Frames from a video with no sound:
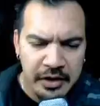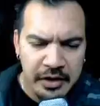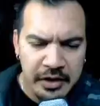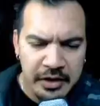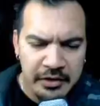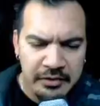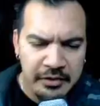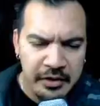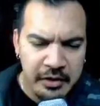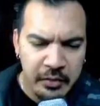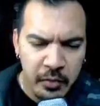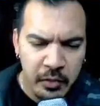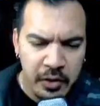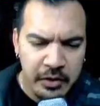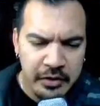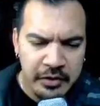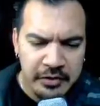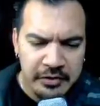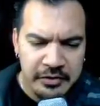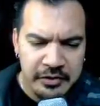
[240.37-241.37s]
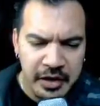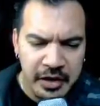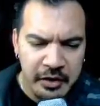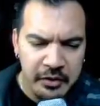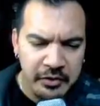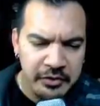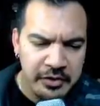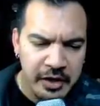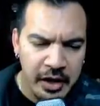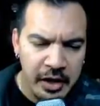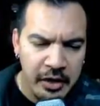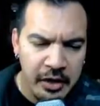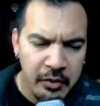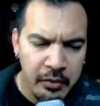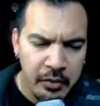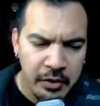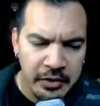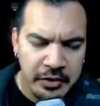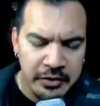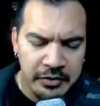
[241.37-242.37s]
like I said, wear this hairstyle,
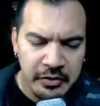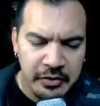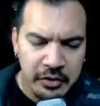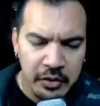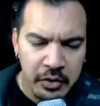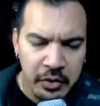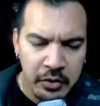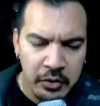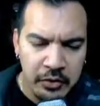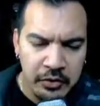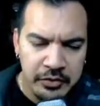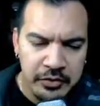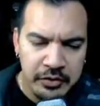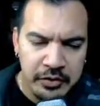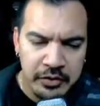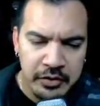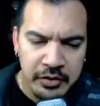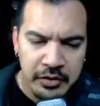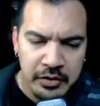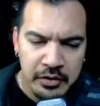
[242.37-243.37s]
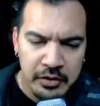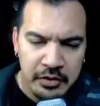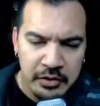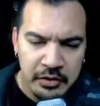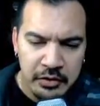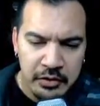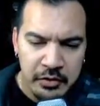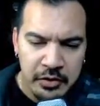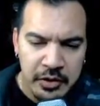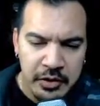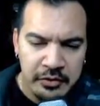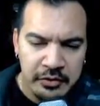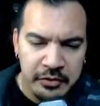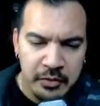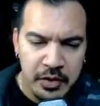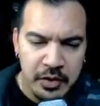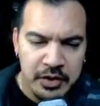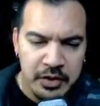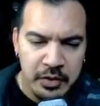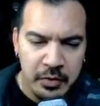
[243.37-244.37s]
wear these clothes, do things the
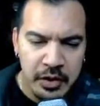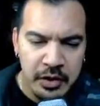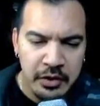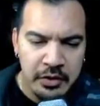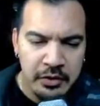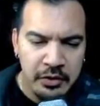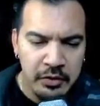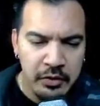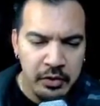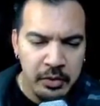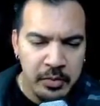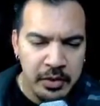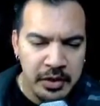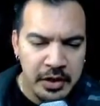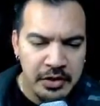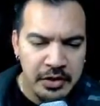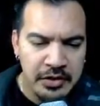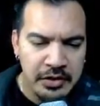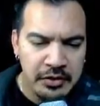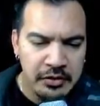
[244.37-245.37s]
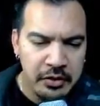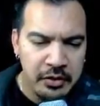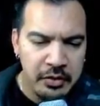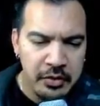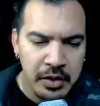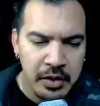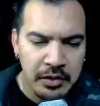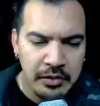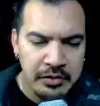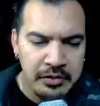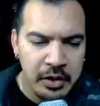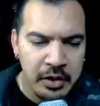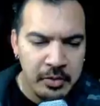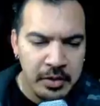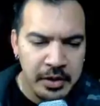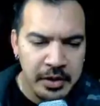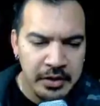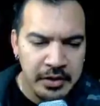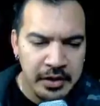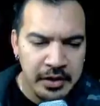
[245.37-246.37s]
way she wanted to do them, and then she turned around and tell
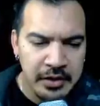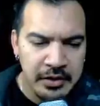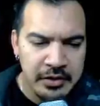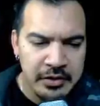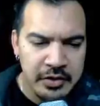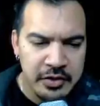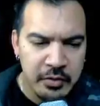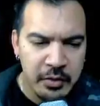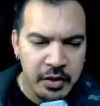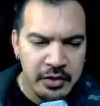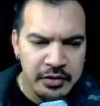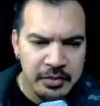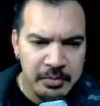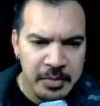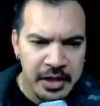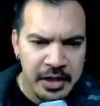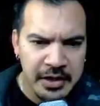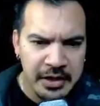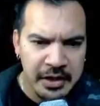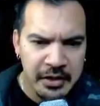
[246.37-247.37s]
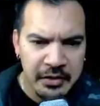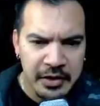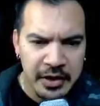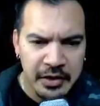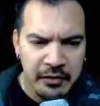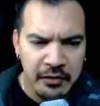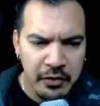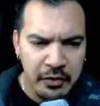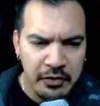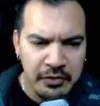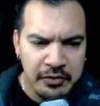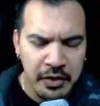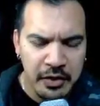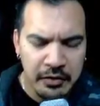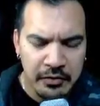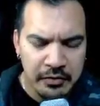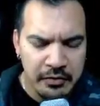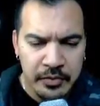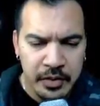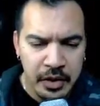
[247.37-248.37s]
me that she wants a man that can think for
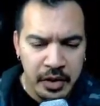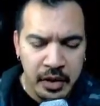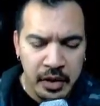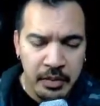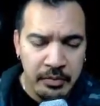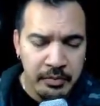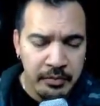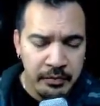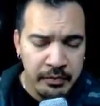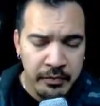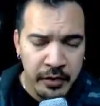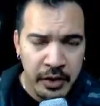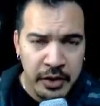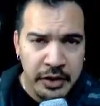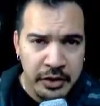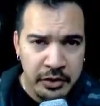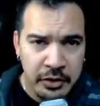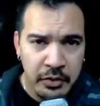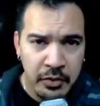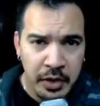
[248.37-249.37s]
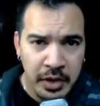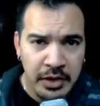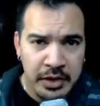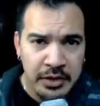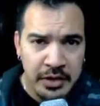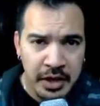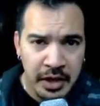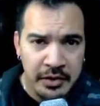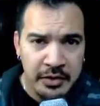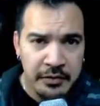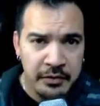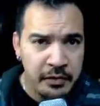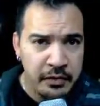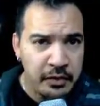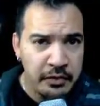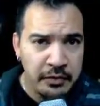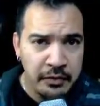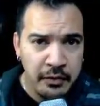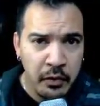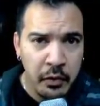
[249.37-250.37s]
herself. Um, fuck you, I did that the
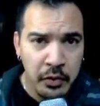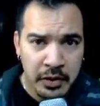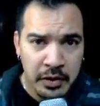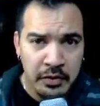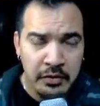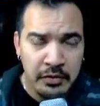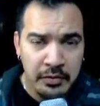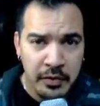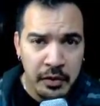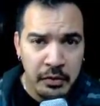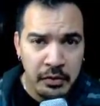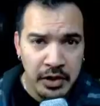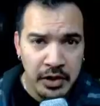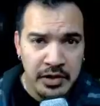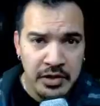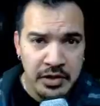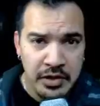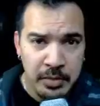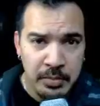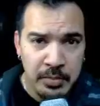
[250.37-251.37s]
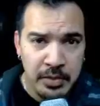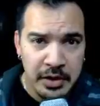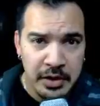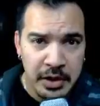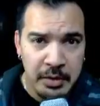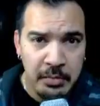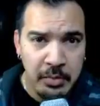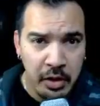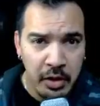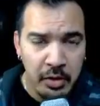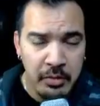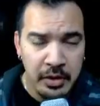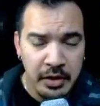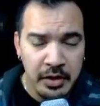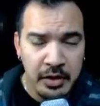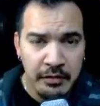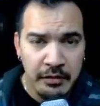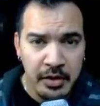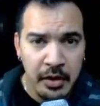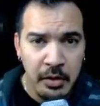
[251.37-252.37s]
first four years of our relationship in the apartment,
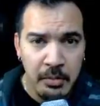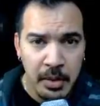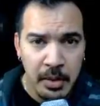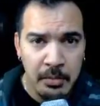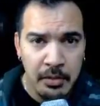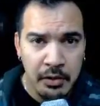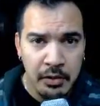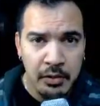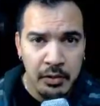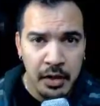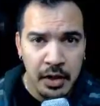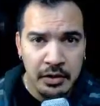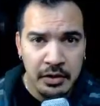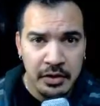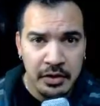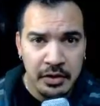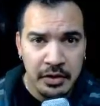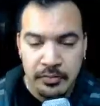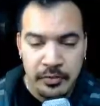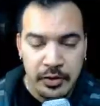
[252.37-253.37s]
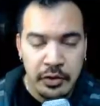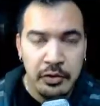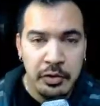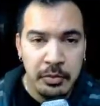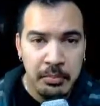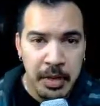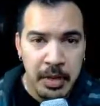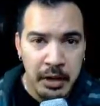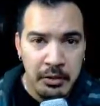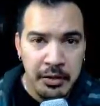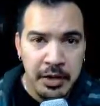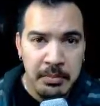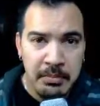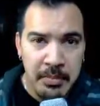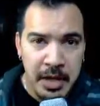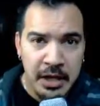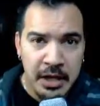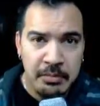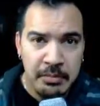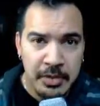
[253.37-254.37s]
if I remember correctly. You could barely
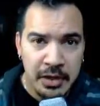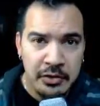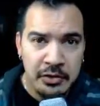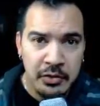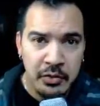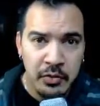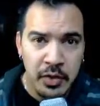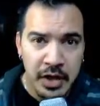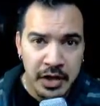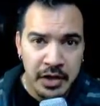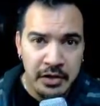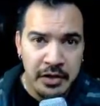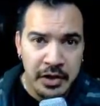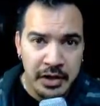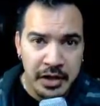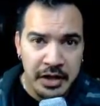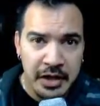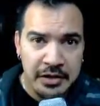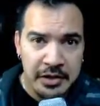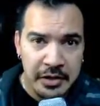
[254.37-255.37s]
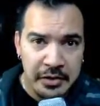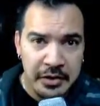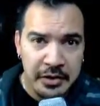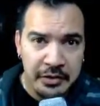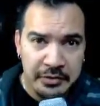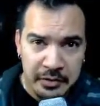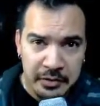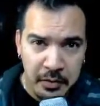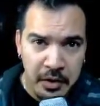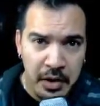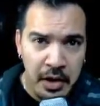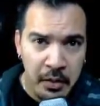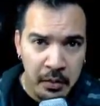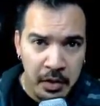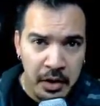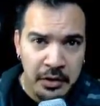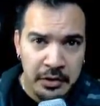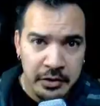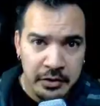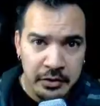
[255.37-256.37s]
make me do anything, I did things the way I
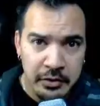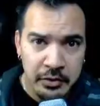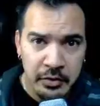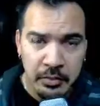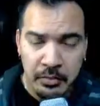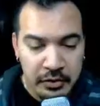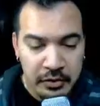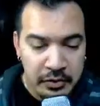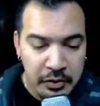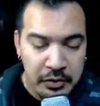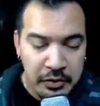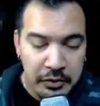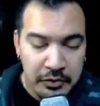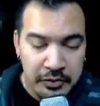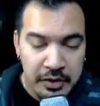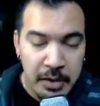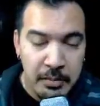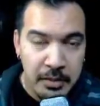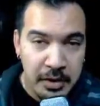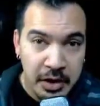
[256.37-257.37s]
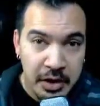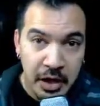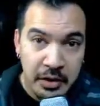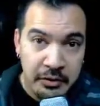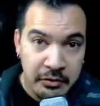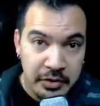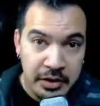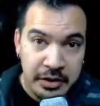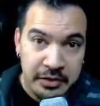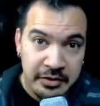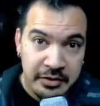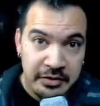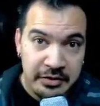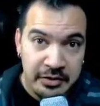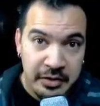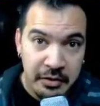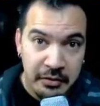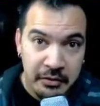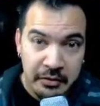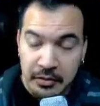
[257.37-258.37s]
wanted to do them, so your statement contradicts
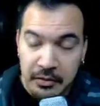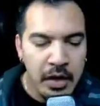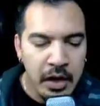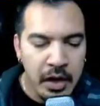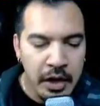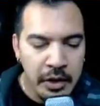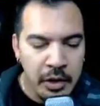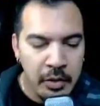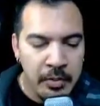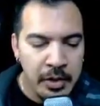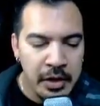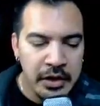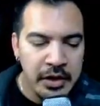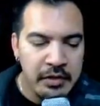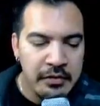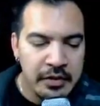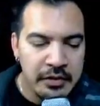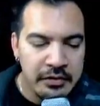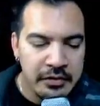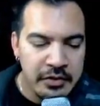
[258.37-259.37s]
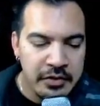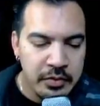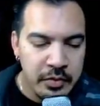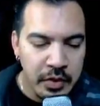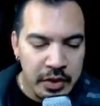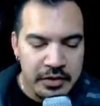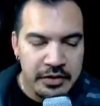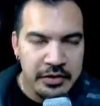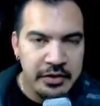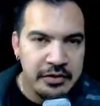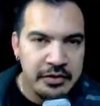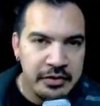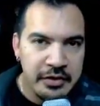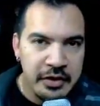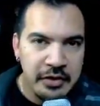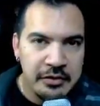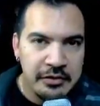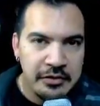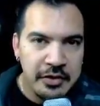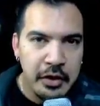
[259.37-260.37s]
itself. I know my living situation isn't
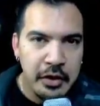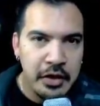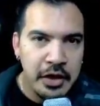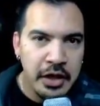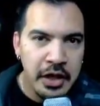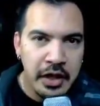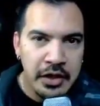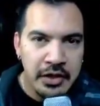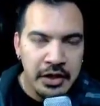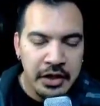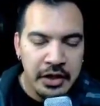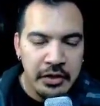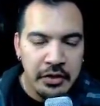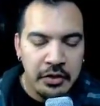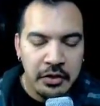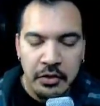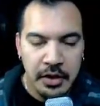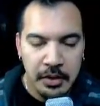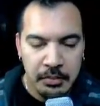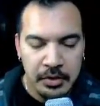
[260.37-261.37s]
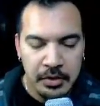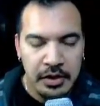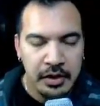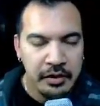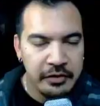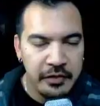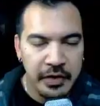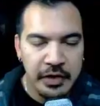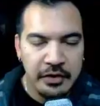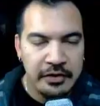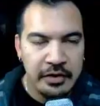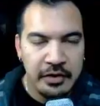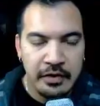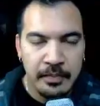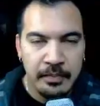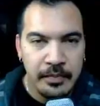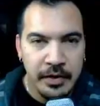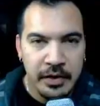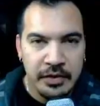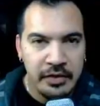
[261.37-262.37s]
necessarily ideal, but let's face it,
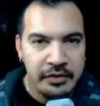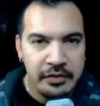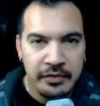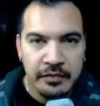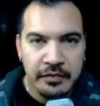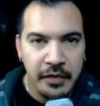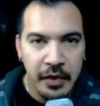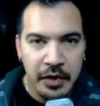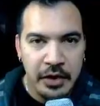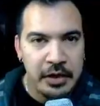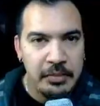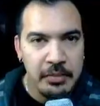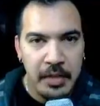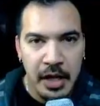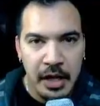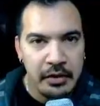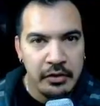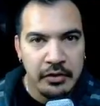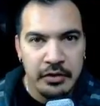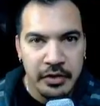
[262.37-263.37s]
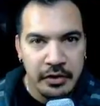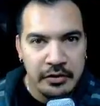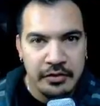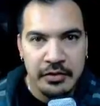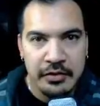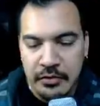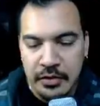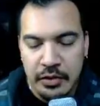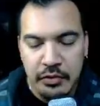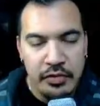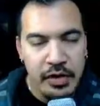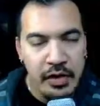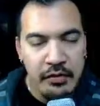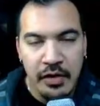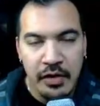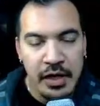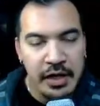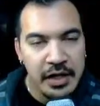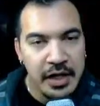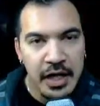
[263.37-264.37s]
doesn't fucking matter, does it? You
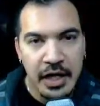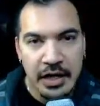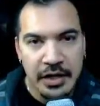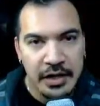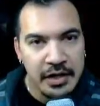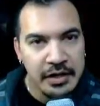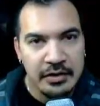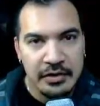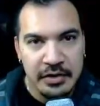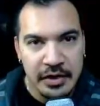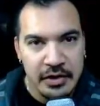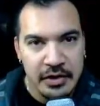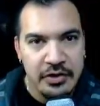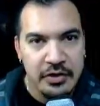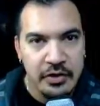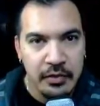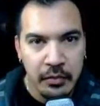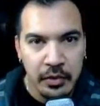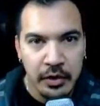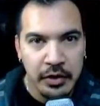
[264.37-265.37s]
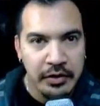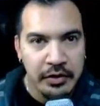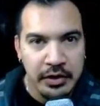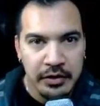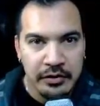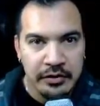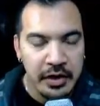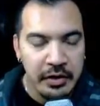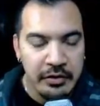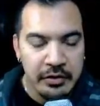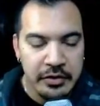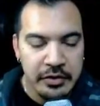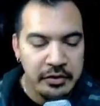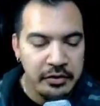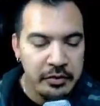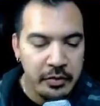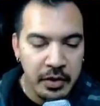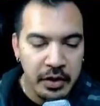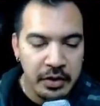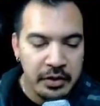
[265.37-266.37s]
never had any intention of working things out. You
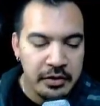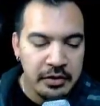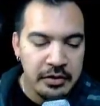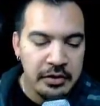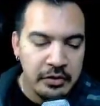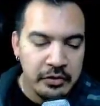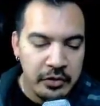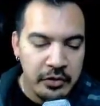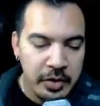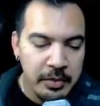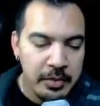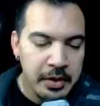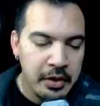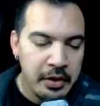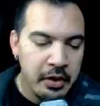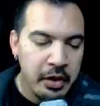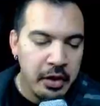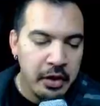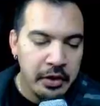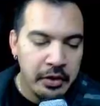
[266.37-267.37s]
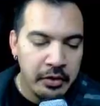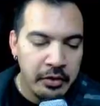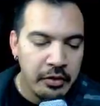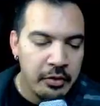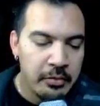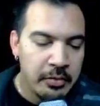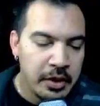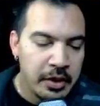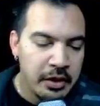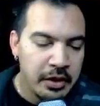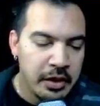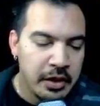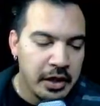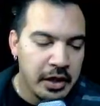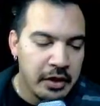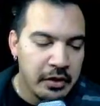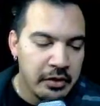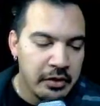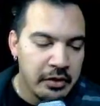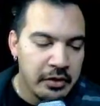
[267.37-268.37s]
just wanted to string me along and hurt me like
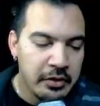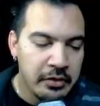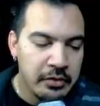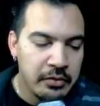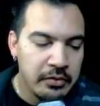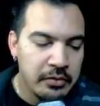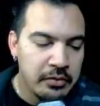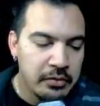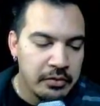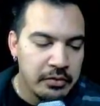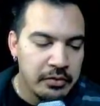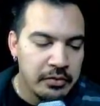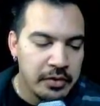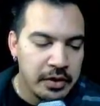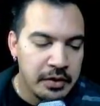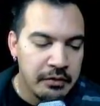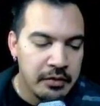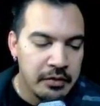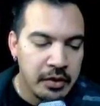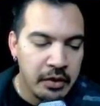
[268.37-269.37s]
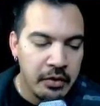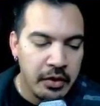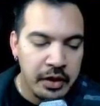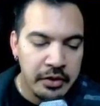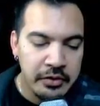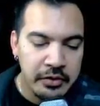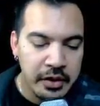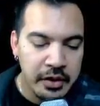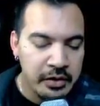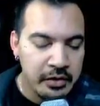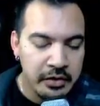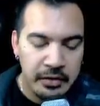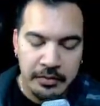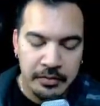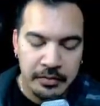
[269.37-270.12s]
I hurt you, and even though I tried.